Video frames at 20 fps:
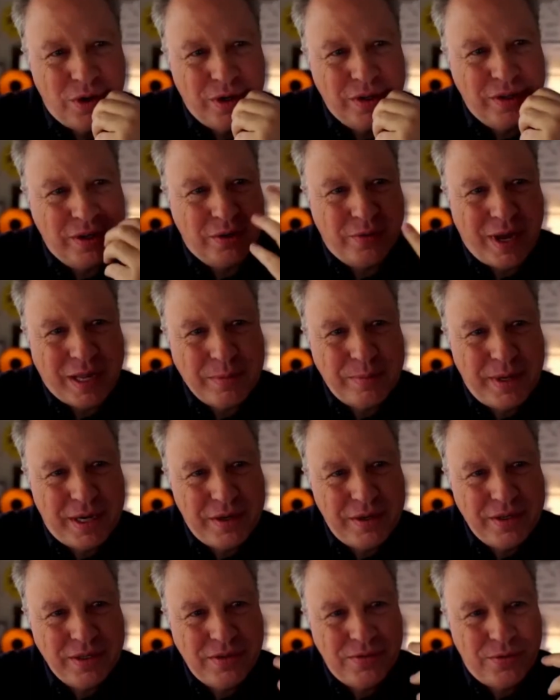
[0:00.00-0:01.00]
for the
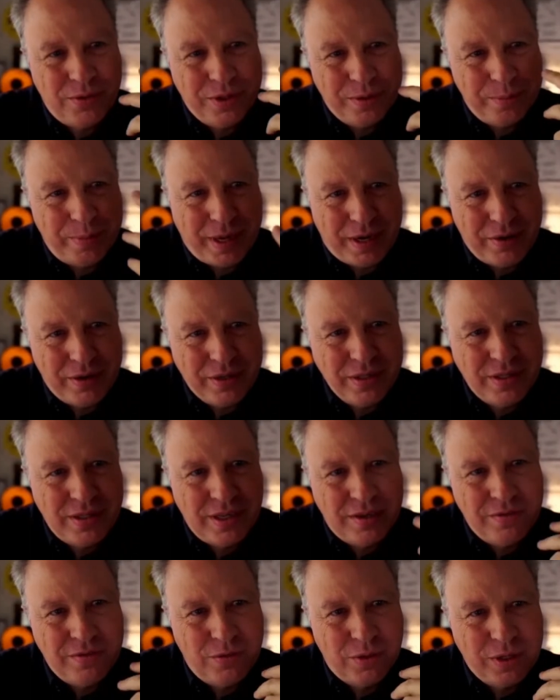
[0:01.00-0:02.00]
grandparents, for the
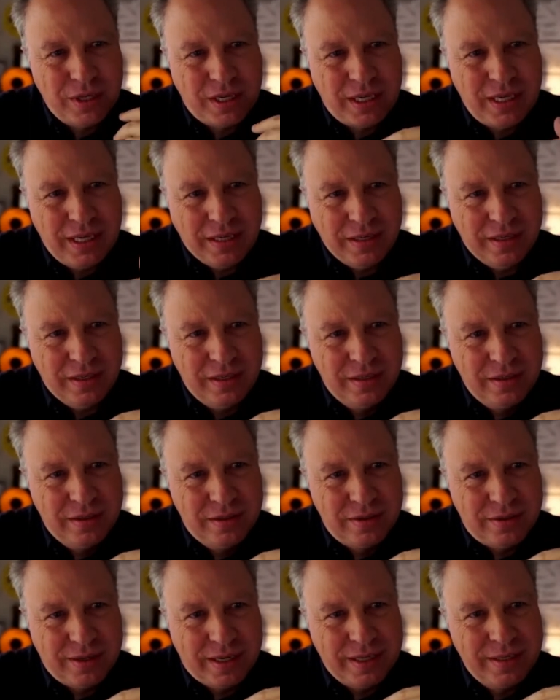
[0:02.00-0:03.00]
parents, and for the kid,
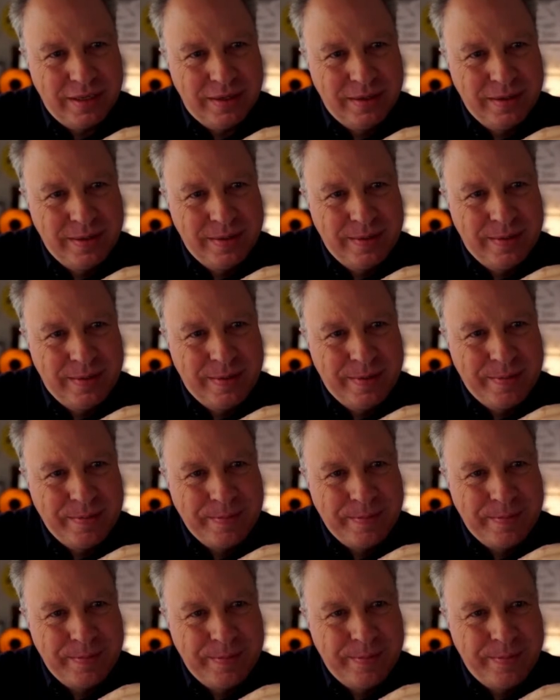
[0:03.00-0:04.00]
right?
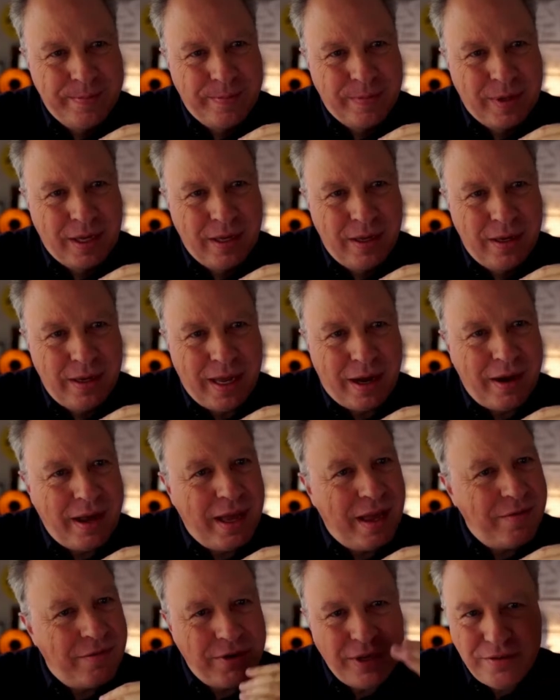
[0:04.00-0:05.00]

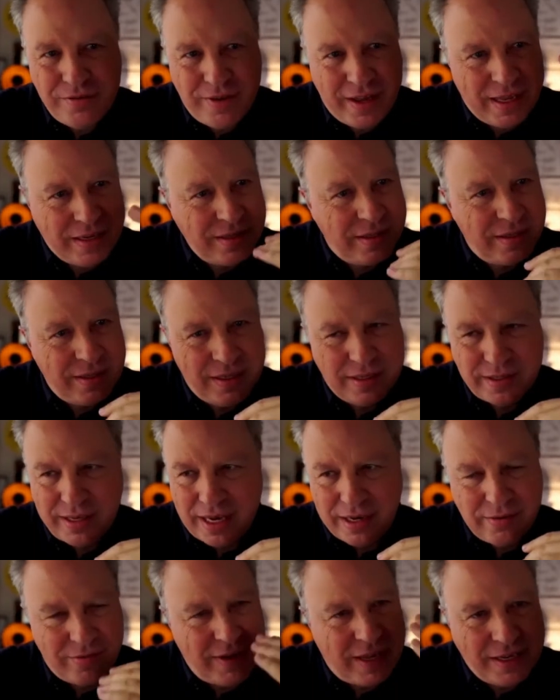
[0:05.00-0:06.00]
Now, every event
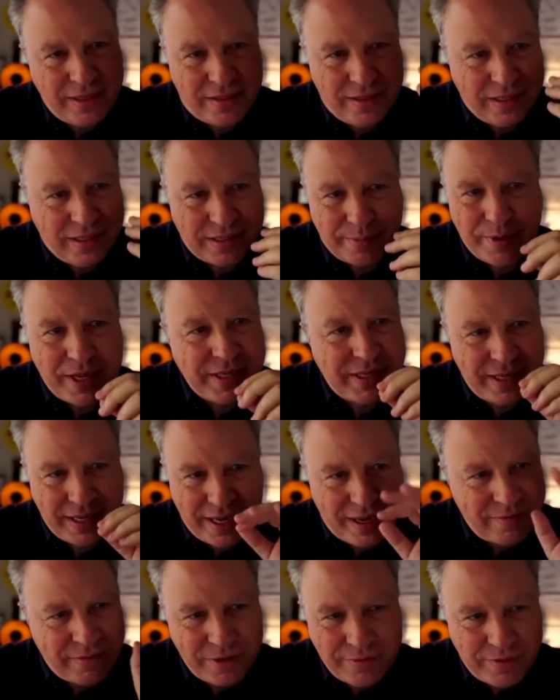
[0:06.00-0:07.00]
is kind of like this. I'm not
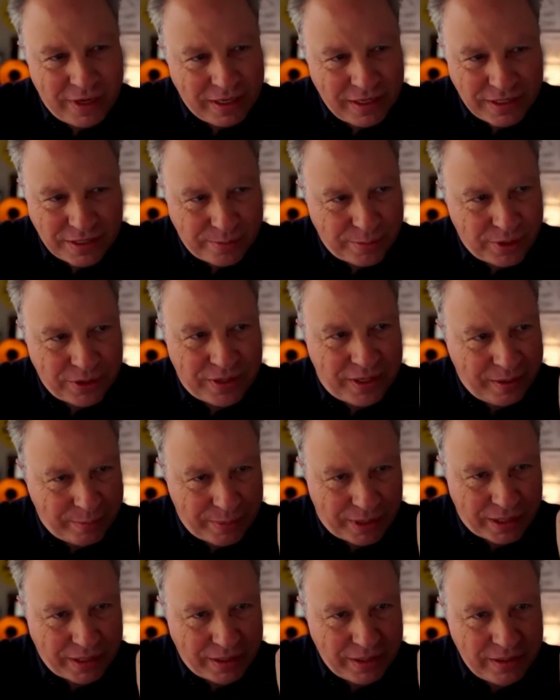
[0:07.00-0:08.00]
saying every event is a
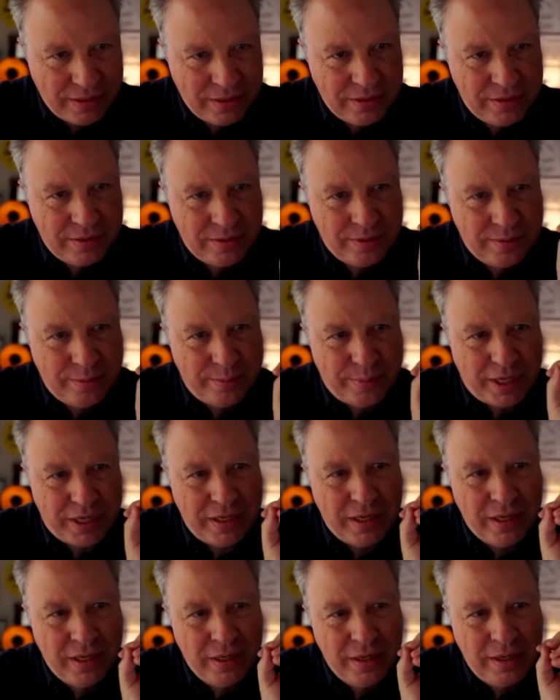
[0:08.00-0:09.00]
birthday party,
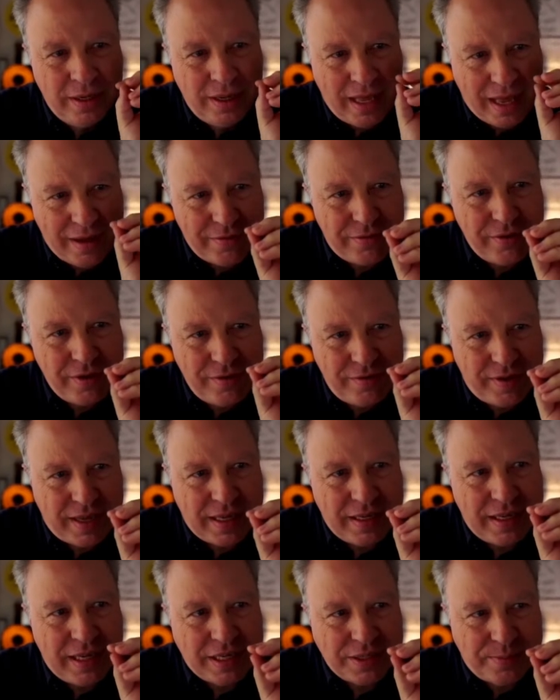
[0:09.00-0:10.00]
but every
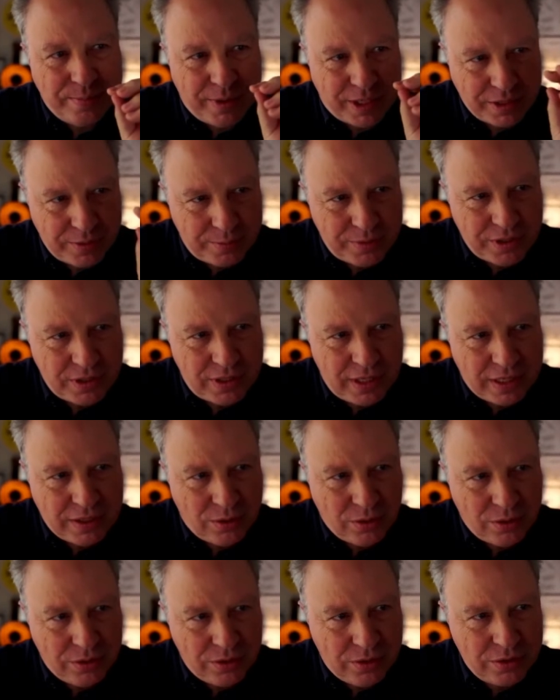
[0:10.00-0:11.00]
event has multiple
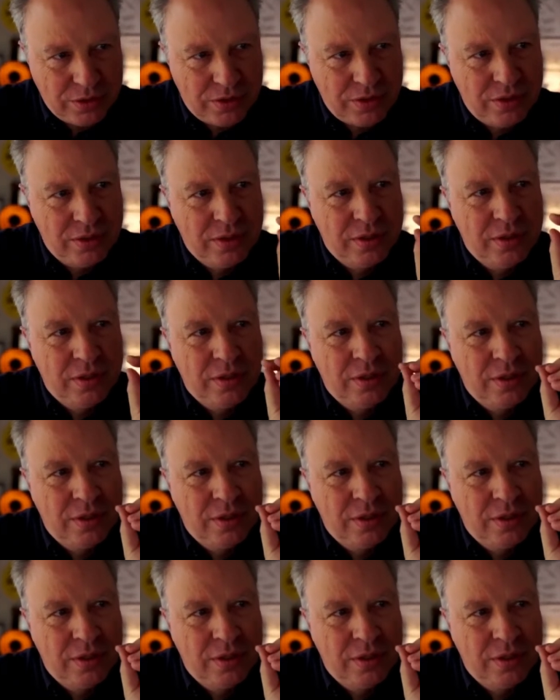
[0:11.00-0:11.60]
stakeholders,